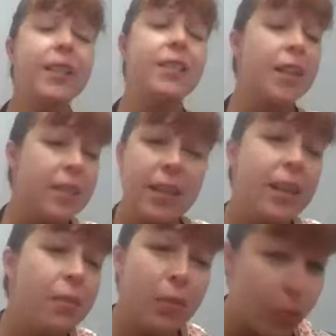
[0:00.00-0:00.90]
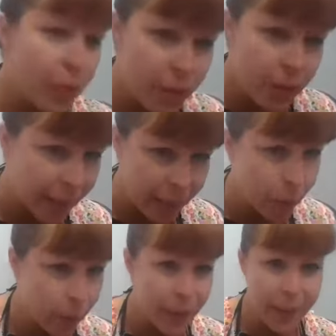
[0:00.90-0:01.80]
It doesn't even feel like
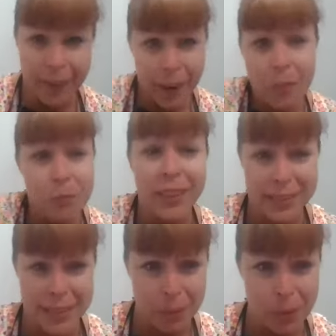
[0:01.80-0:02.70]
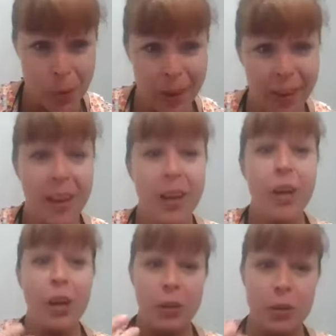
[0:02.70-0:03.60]
conflict anymore.
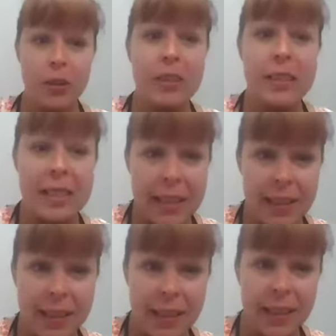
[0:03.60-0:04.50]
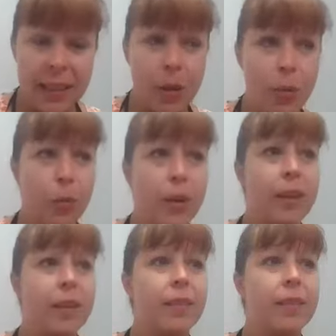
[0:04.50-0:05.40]
You're just dealing
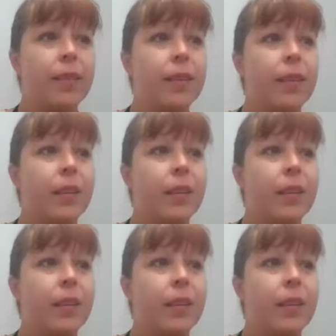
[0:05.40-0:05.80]
with